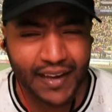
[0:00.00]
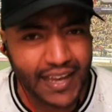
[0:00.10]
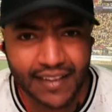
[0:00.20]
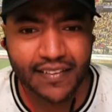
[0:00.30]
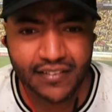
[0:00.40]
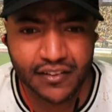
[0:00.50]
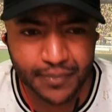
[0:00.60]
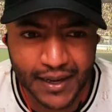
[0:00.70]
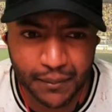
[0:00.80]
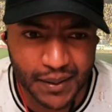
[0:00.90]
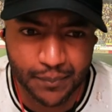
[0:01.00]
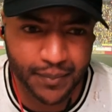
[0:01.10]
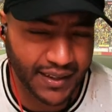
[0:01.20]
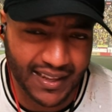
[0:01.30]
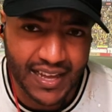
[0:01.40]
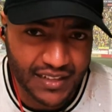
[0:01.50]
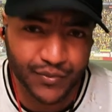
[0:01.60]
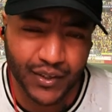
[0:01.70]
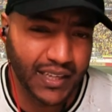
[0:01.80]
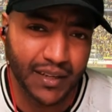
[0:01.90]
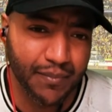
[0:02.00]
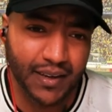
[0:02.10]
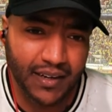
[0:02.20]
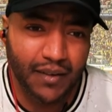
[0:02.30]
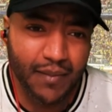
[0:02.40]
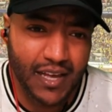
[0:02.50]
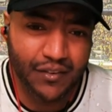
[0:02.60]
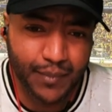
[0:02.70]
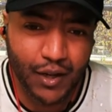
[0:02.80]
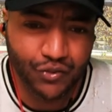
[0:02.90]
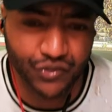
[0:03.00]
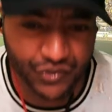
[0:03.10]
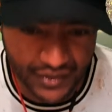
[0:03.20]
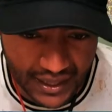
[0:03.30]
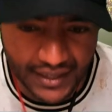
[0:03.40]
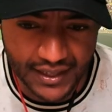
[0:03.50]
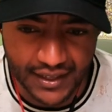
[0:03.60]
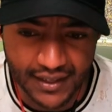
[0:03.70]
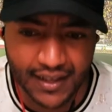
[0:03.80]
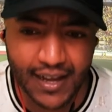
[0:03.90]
Anything to smile about. But as for Colombia, Colombia has been outstanding.